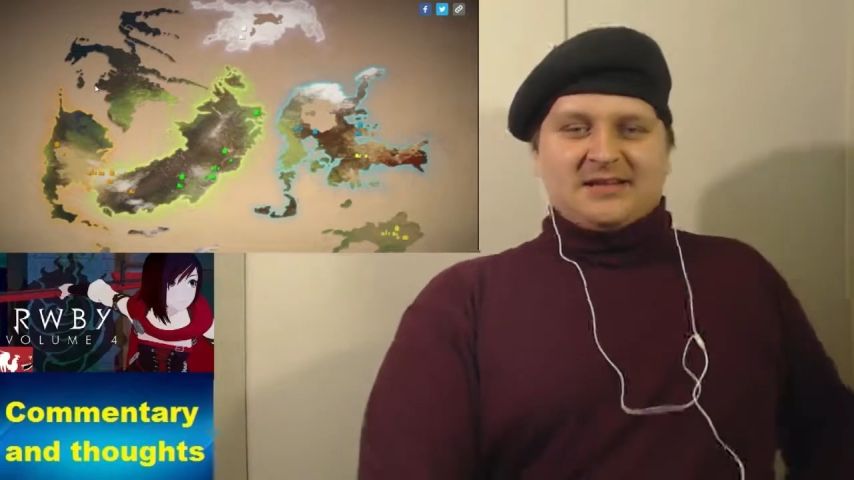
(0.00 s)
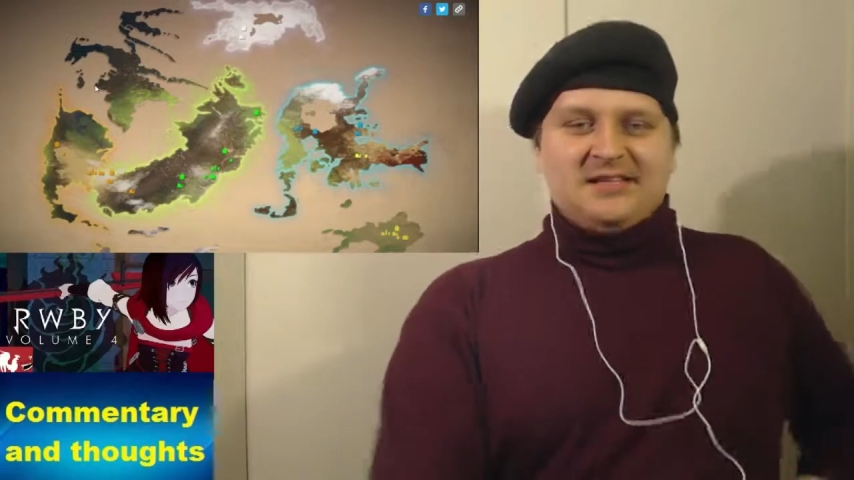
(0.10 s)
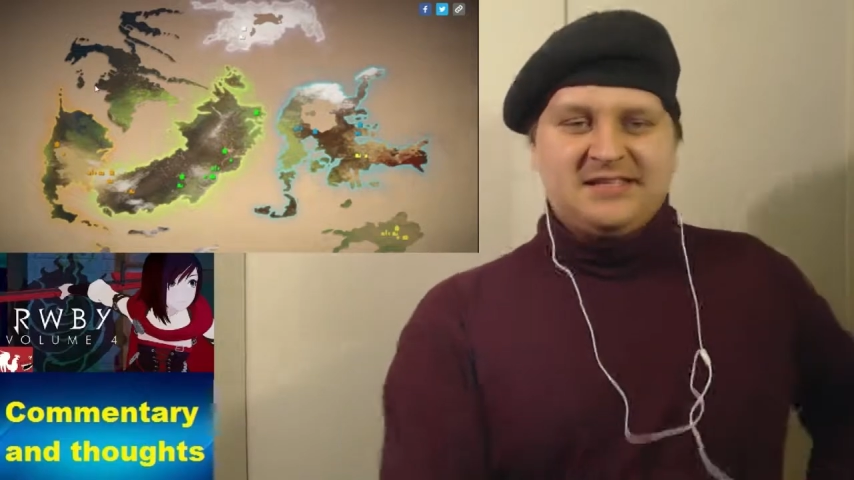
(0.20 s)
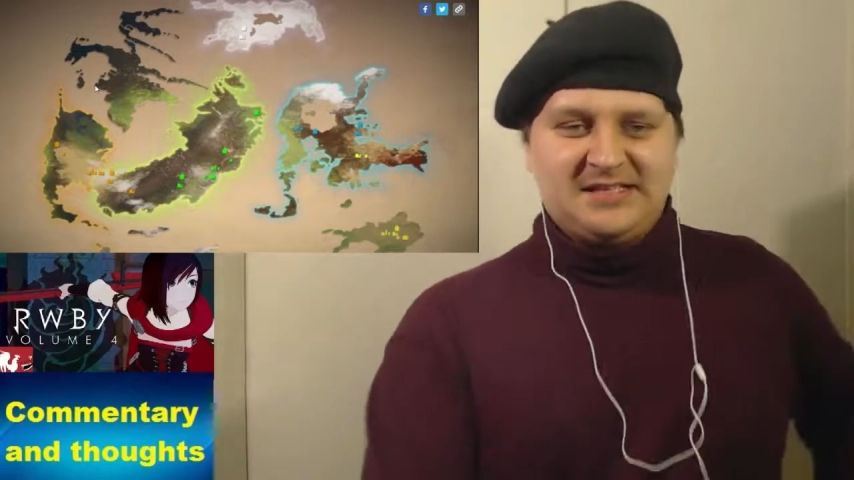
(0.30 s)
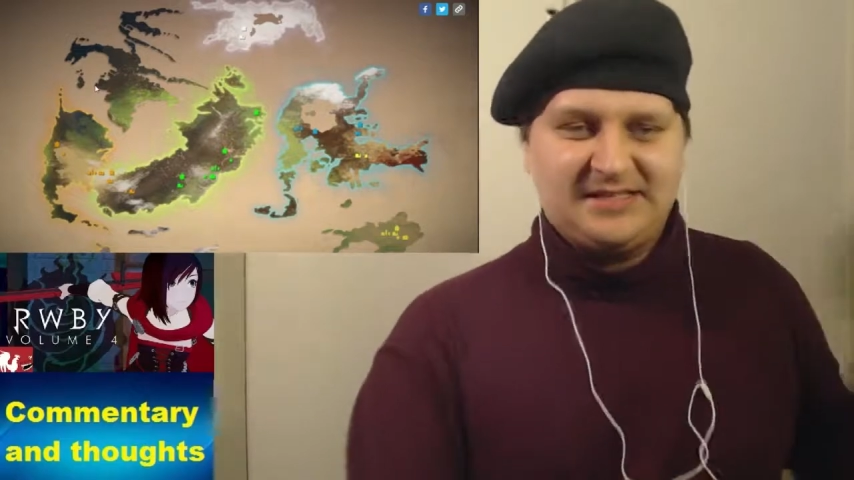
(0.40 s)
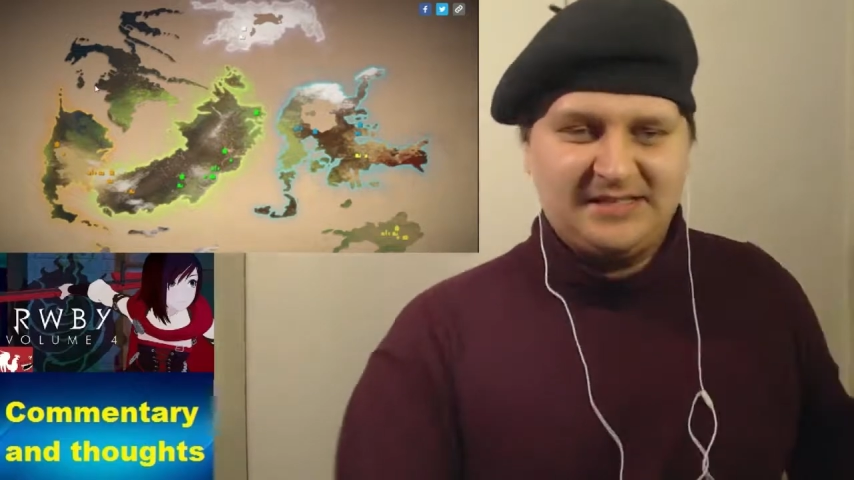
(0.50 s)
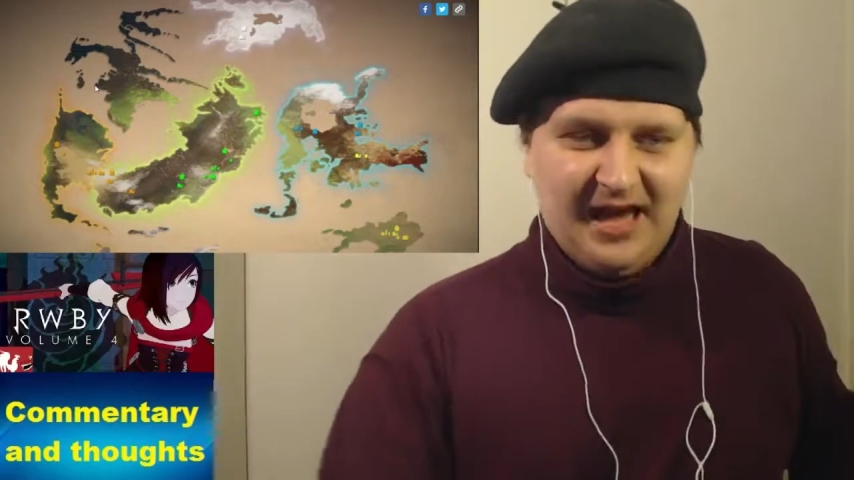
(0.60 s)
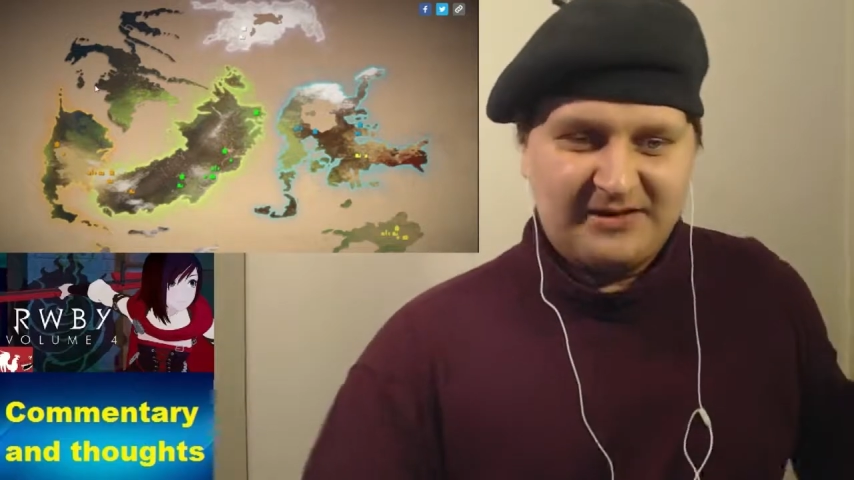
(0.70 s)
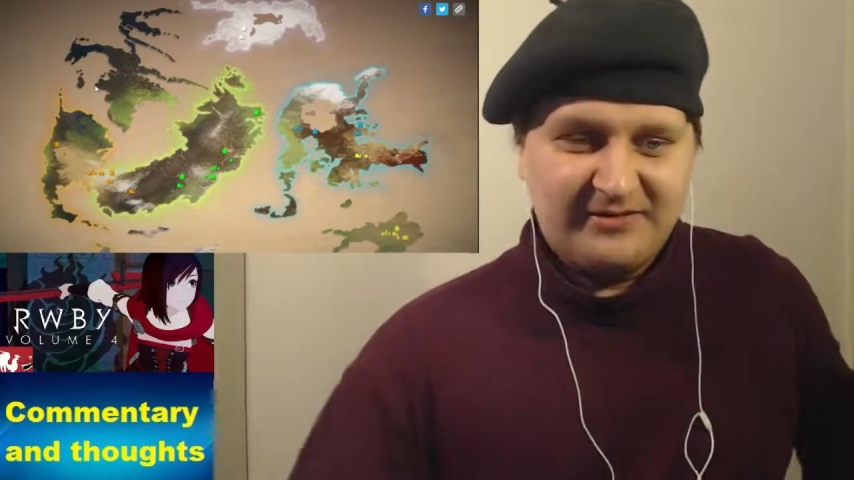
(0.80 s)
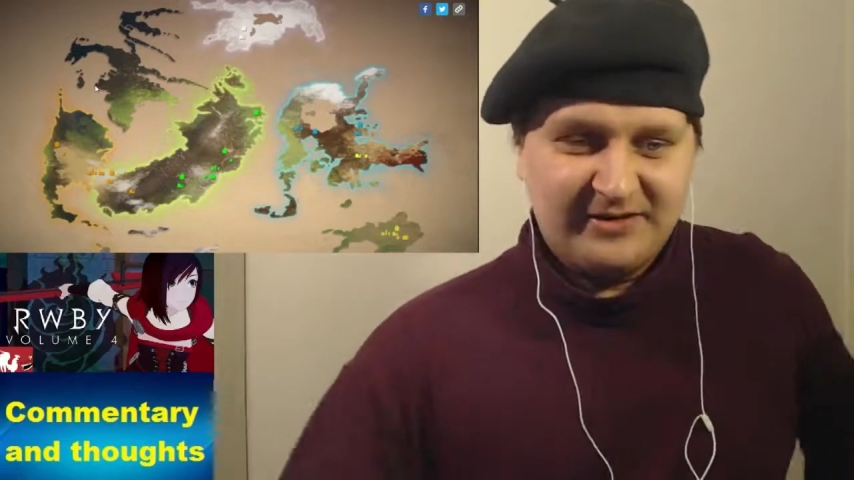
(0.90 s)
This is
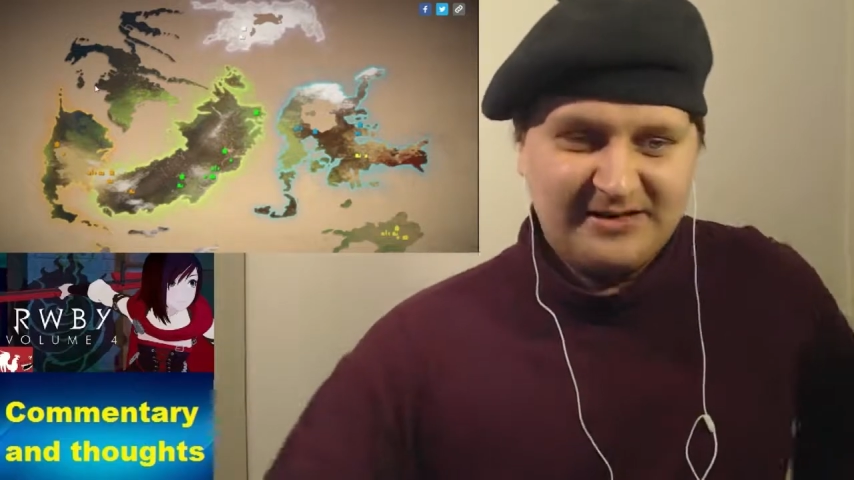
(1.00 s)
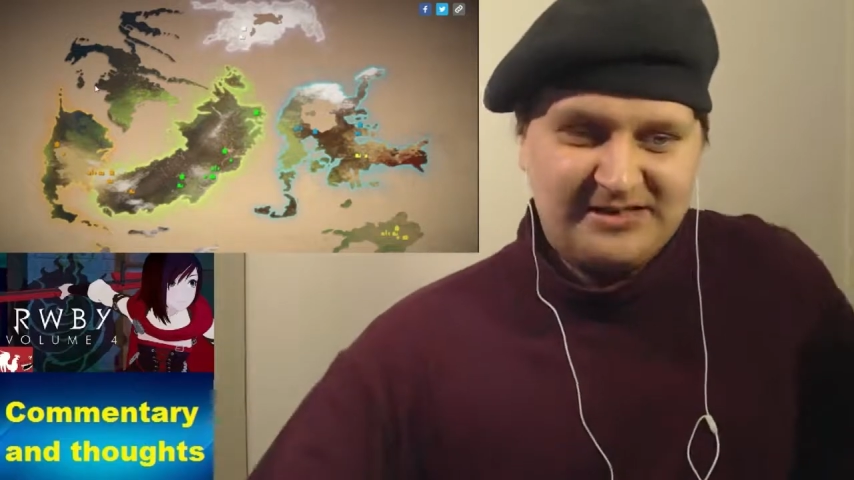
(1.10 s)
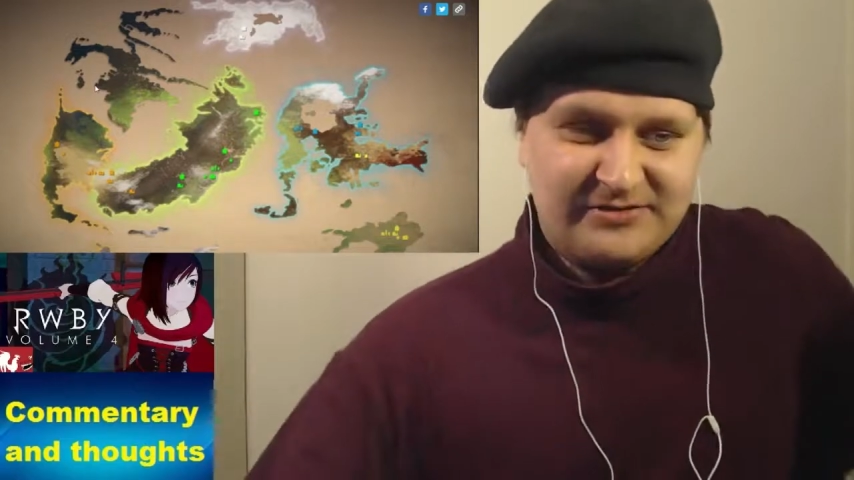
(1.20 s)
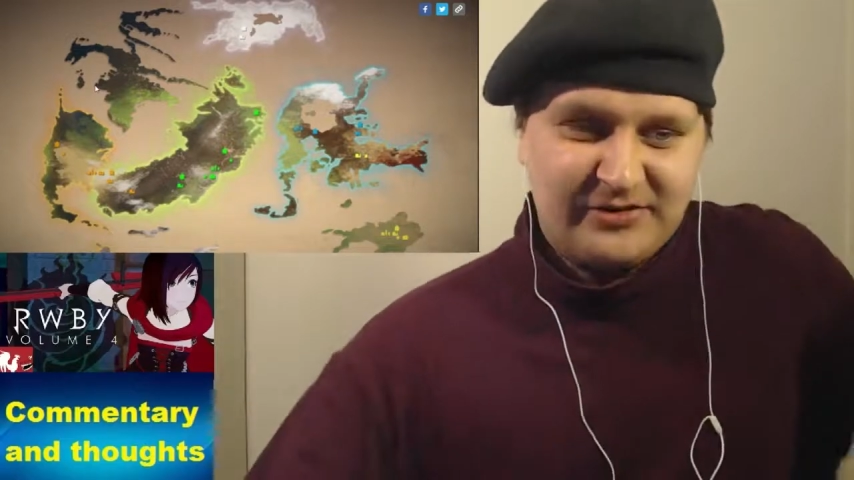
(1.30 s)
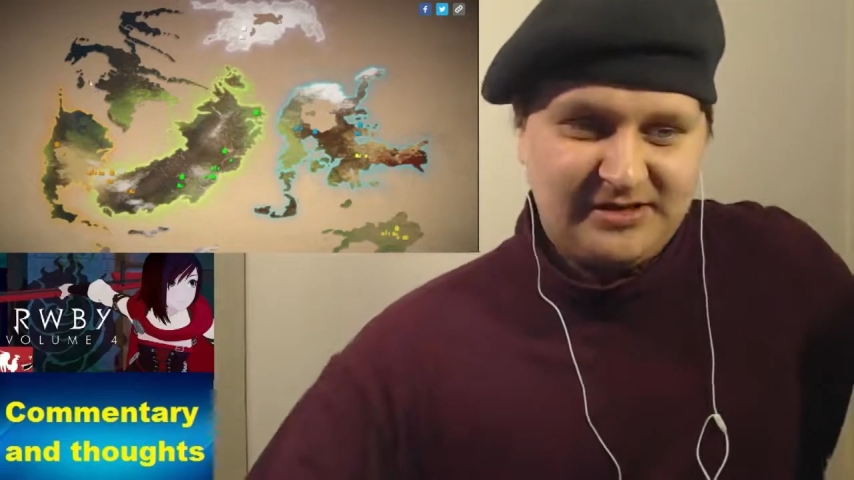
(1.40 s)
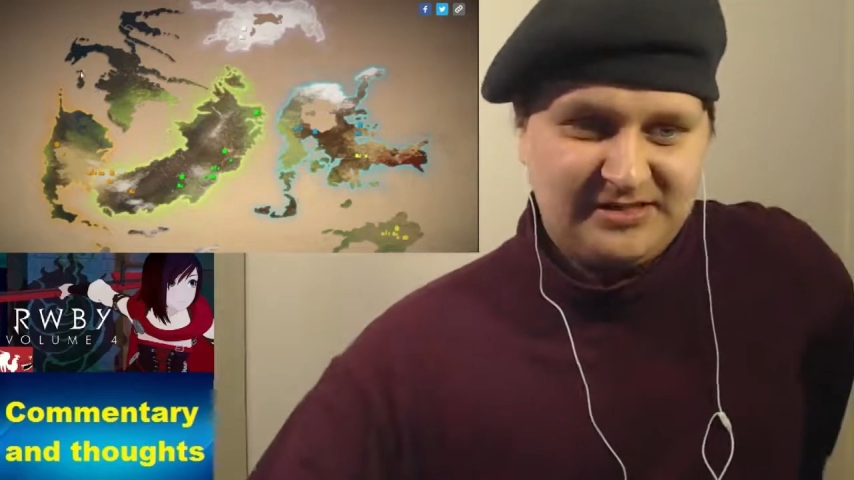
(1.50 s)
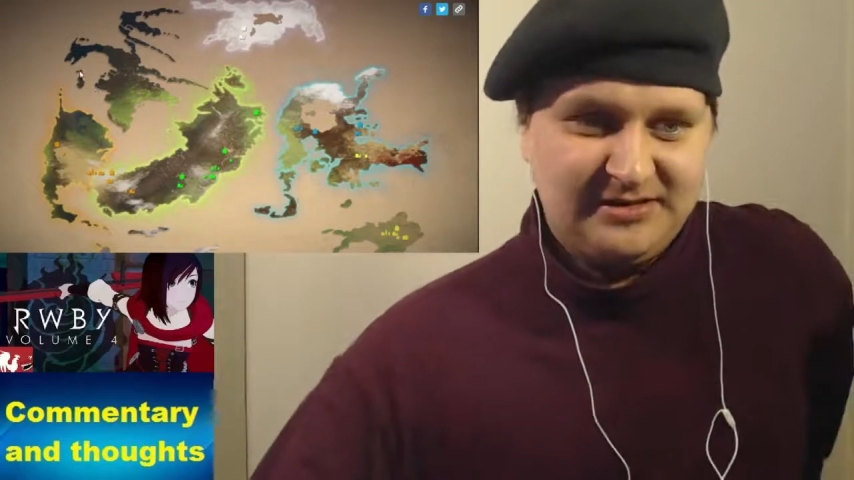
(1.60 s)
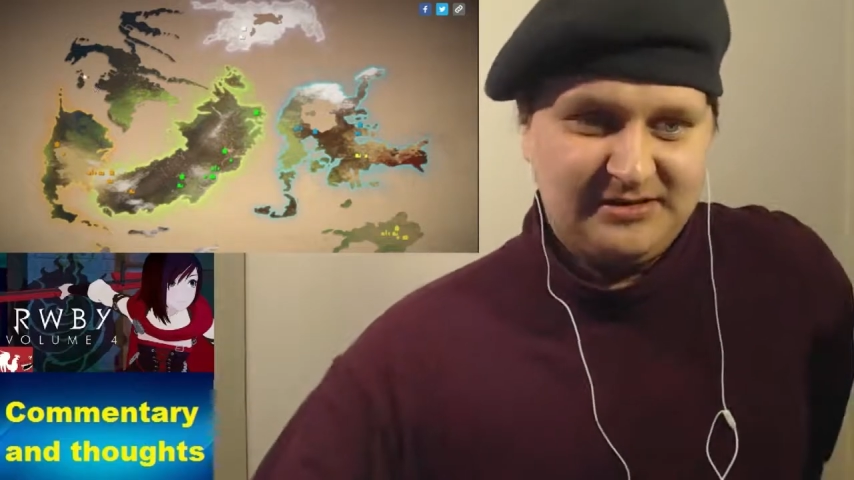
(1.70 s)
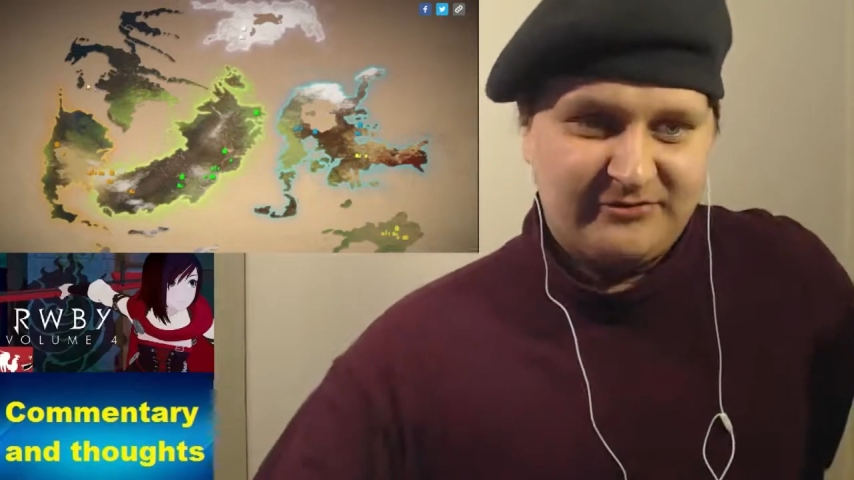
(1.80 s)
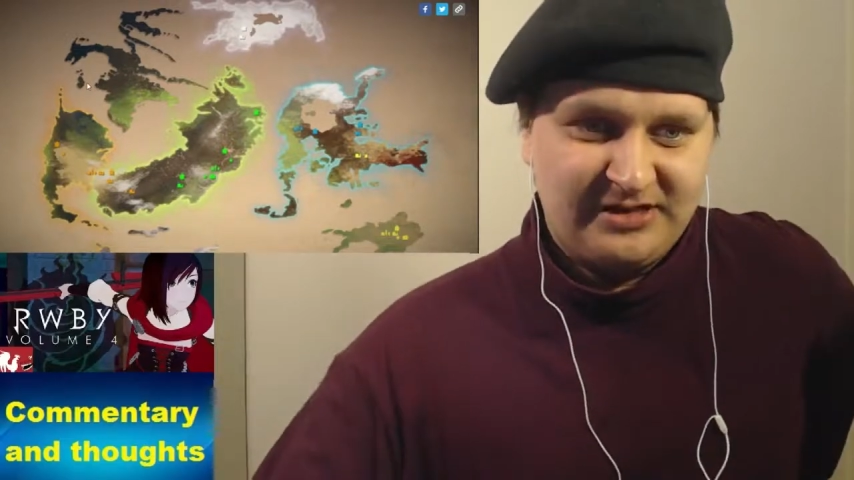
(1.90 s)
at the very least
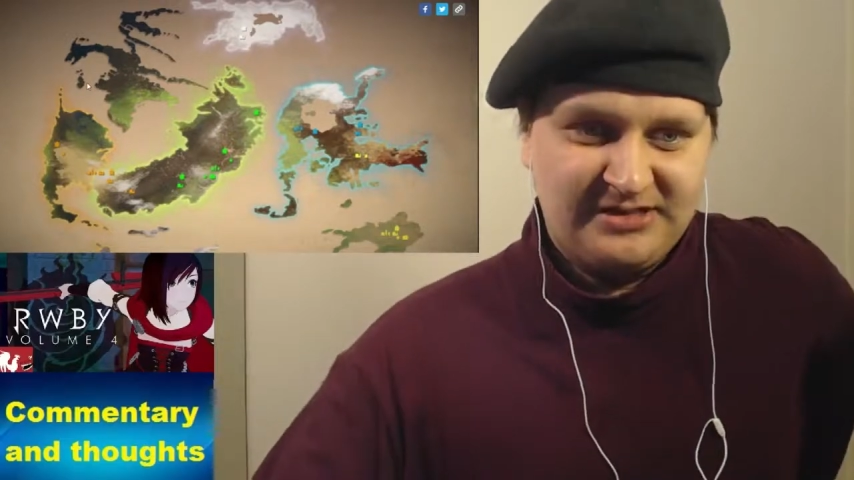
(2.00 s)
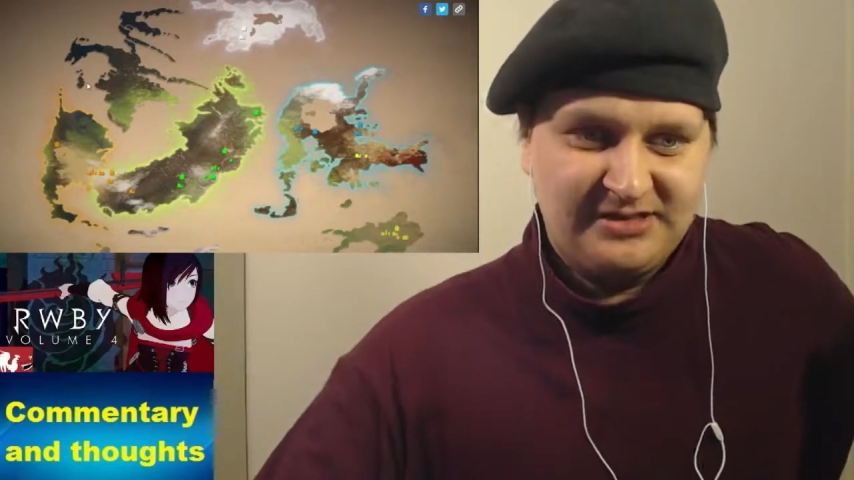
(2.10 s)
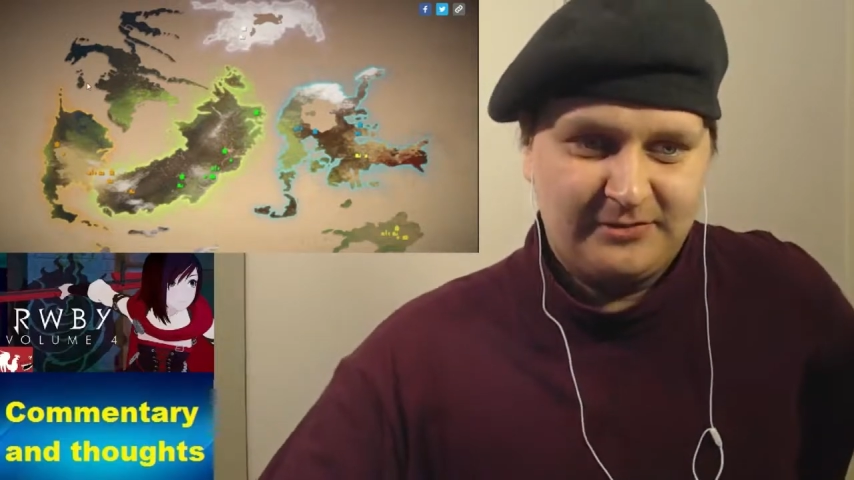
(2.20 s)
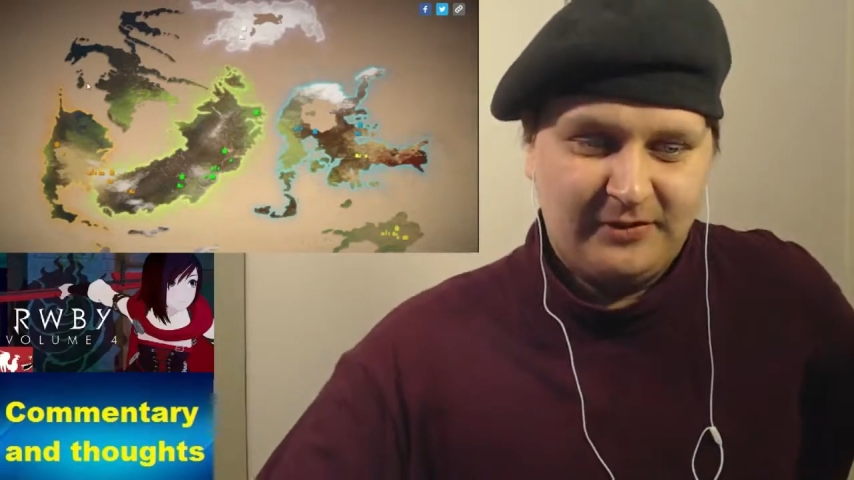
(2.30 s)
raising